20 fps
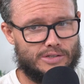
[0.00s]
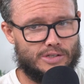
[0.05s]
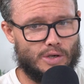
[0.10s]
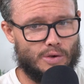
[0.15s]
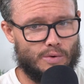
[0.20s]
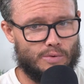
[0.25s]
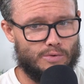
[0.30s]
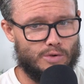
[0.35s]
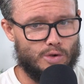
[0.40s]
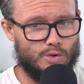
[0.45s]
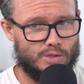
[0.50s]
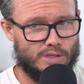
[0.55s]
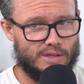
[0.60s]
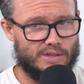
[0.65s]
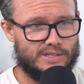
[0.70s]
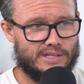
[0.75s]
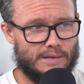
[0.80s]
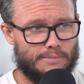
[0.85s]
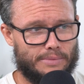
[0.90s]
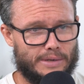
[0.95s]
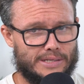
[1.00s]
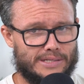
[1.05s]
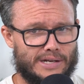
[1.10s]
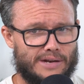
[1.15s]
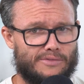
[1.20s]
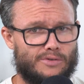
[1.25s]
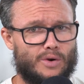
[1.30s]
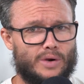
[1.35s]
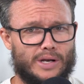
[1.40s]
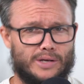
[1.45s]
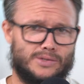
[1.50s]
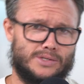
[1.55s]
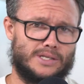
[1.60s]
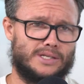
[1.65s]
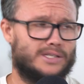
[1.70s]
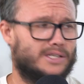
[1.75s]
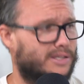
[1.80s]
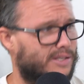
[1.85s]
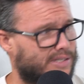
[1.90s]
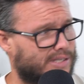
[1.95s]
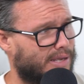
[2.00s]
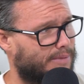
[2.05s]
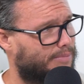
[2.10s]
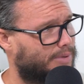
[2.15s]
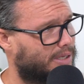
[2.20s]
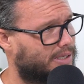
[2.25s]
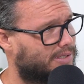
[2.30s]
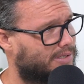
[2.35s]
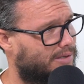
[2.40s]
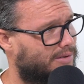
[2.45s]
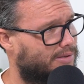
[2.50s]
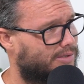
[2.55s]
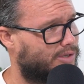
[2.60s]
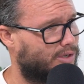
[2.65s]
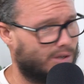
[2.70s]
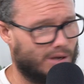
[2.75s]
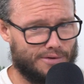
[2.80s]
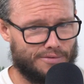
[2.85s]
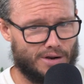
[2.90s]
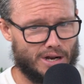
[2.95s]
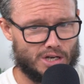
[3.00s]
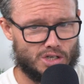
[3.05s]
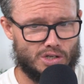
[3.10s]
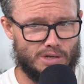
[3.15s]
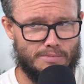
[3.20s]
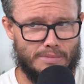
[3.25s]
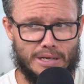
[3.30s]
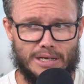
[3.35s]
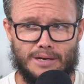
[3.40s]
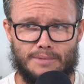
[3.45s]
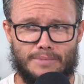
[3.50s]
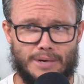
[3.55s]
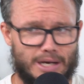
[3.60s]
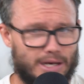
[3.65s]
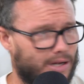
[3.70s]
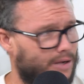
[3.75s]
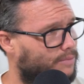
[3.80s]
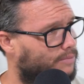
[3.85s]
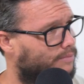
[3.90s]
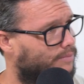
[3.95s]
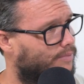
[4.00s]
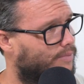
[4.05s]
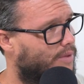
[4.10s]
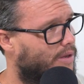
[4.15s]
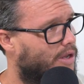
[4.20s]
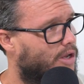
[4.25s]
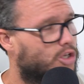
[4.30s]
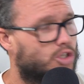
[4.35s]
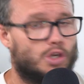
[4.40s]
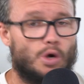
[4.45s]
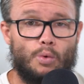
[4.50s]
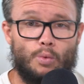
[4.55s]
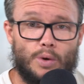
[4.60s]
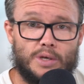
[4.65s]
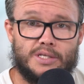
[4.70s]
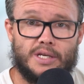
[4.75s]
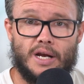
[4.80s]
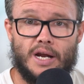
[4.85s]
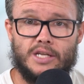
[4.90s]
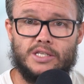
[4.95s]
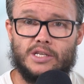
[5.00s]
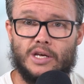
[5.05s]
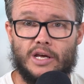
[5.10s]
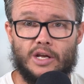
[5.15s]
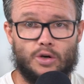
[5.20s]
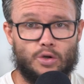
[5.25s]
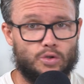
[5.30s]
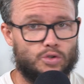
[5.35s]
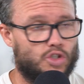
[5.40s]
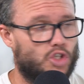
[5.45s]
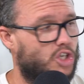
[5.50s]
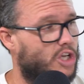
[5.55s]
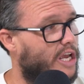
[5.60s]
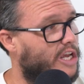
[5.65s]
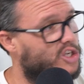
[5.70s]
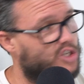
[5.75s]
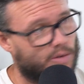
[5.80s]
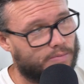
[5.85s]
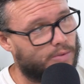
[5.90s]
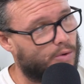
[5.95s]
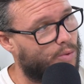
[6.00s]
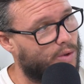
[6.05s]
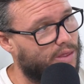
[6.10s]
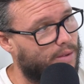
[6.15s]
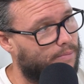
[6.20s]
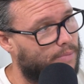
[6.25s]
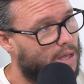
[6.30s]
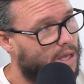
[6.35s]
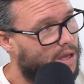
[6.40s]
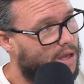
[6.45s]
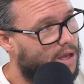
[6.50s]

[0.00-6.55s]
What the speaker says: so you sit in the same place and everyone else sits in the same place. So you never actually meet anybody new. So Wednesday nights, it'll change up the rhythm.